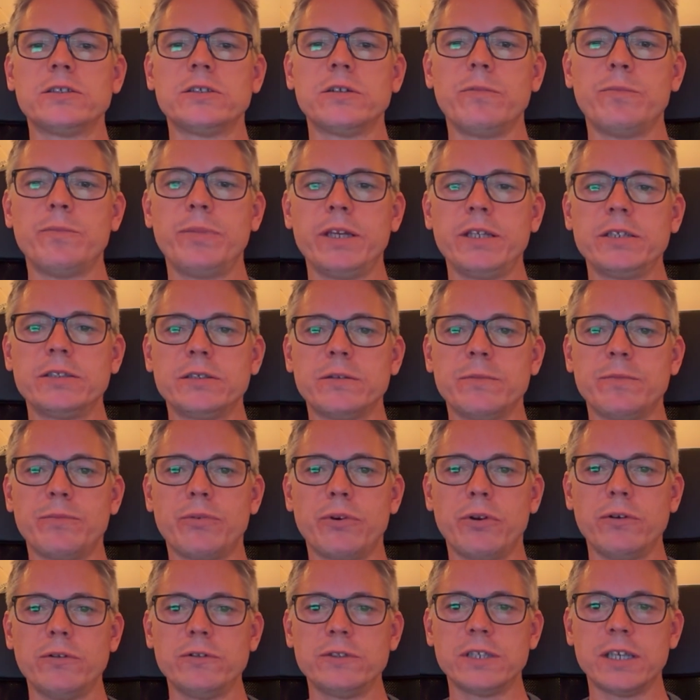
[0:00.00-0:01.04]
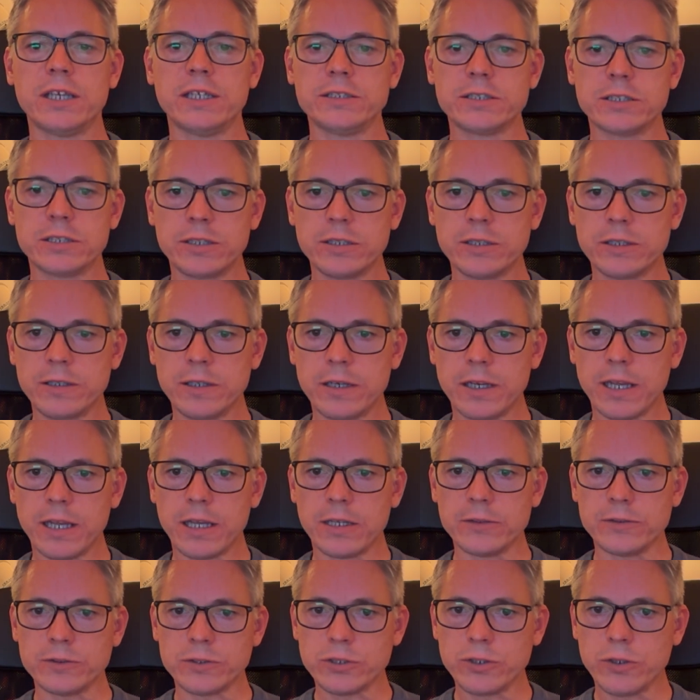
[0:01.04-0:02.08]
Pixel Processor,
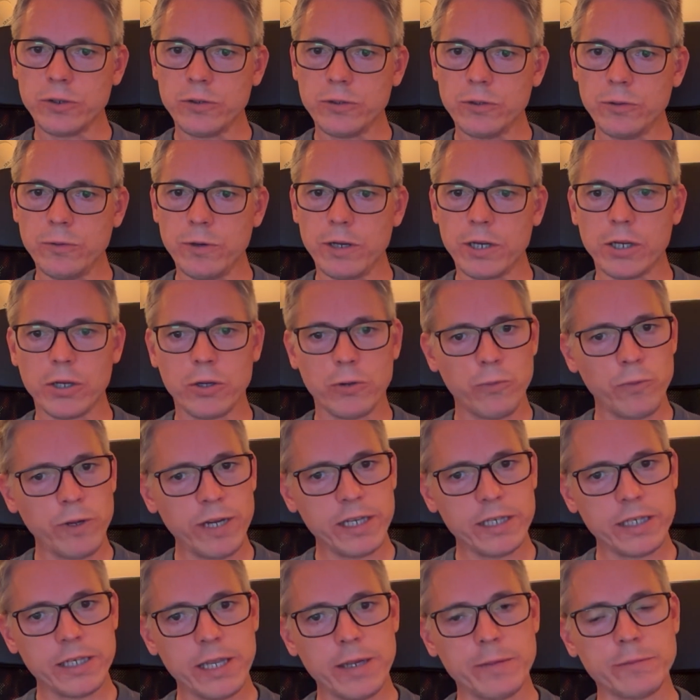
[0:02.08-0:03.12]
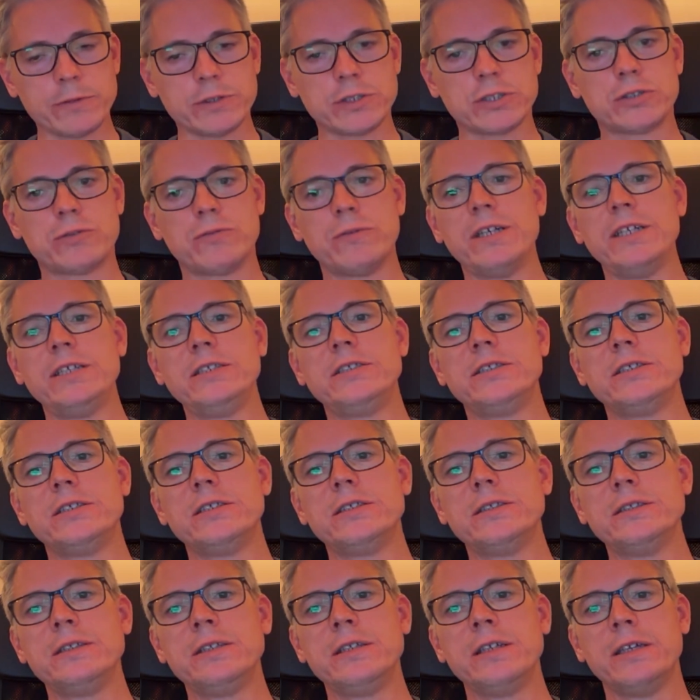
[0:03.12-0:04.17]
I'll show you a quick
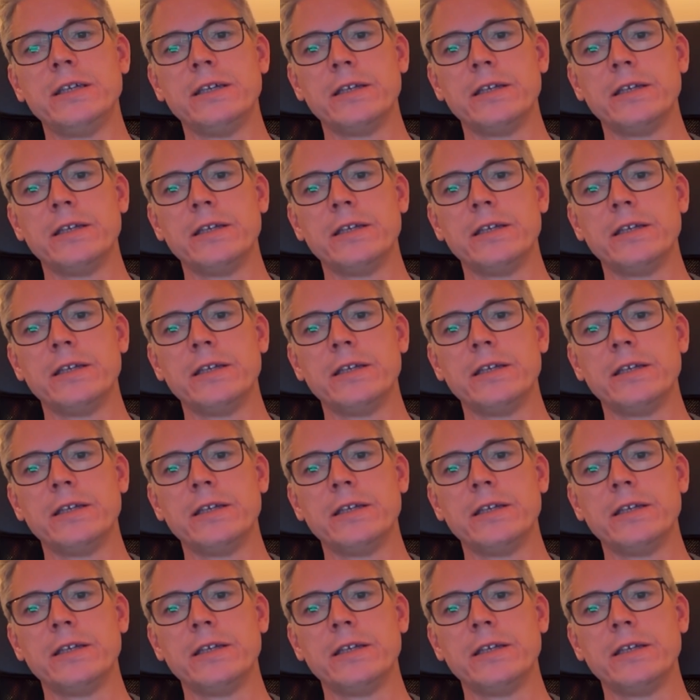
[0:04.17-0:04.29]
demonstration